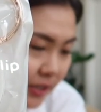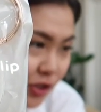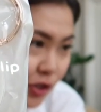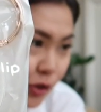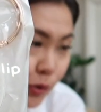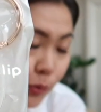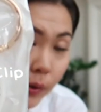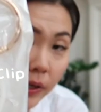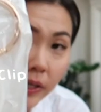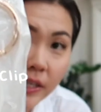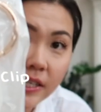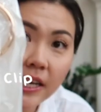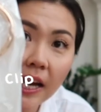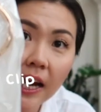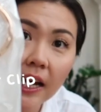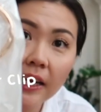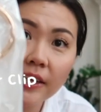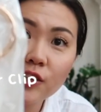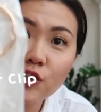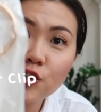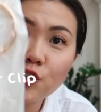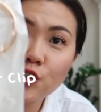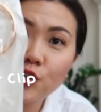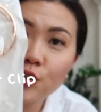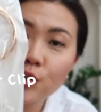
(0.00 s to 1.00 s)
to
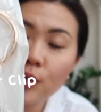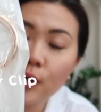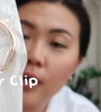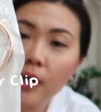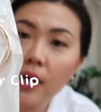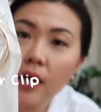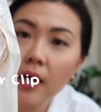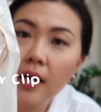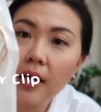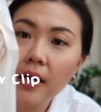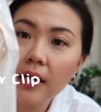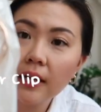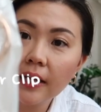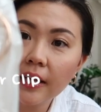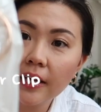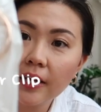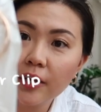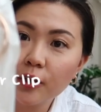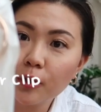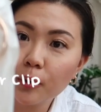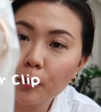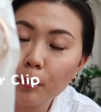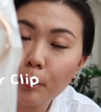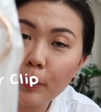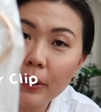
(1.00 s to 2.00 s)
attach
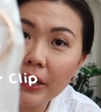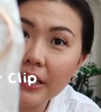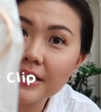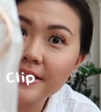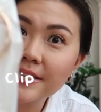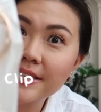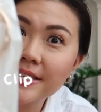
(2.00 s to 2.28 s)
like your big